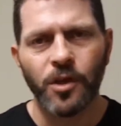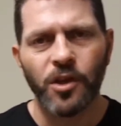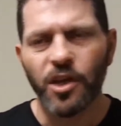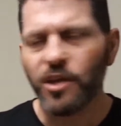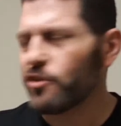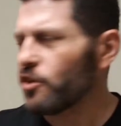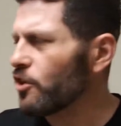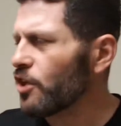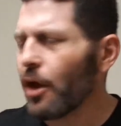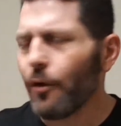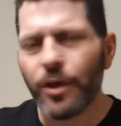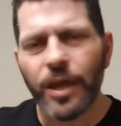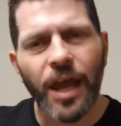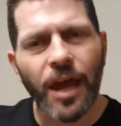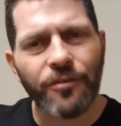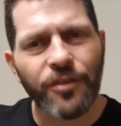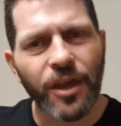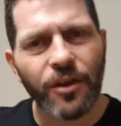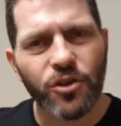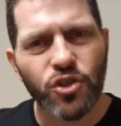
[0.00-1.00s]
You see, going
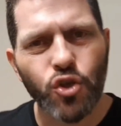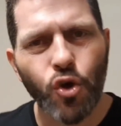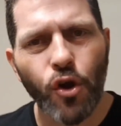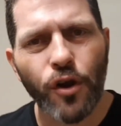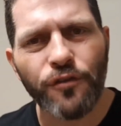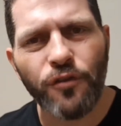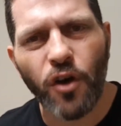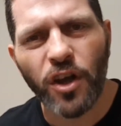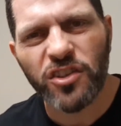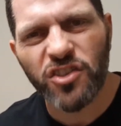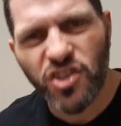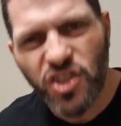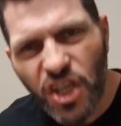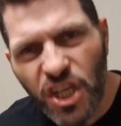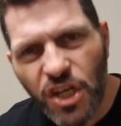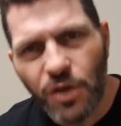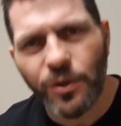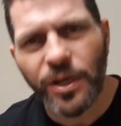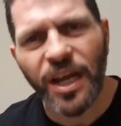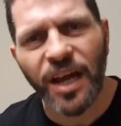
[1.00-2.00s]
out there and trying to find
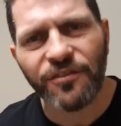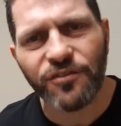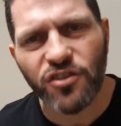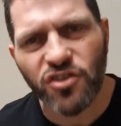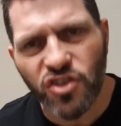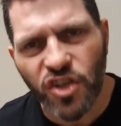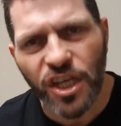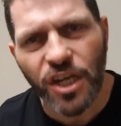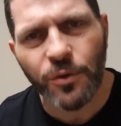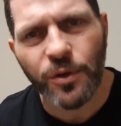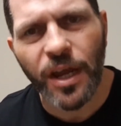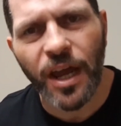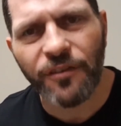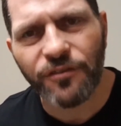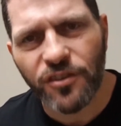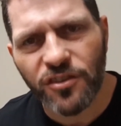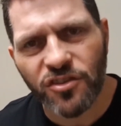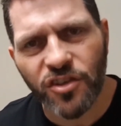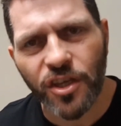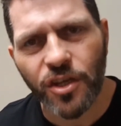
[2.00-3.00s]
scenery after scenery
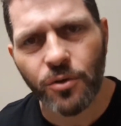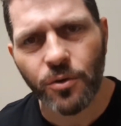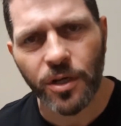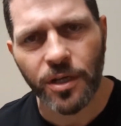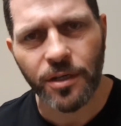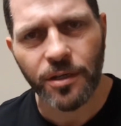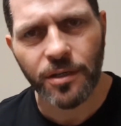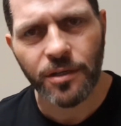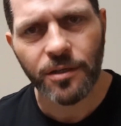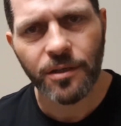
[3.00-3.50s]
after scenery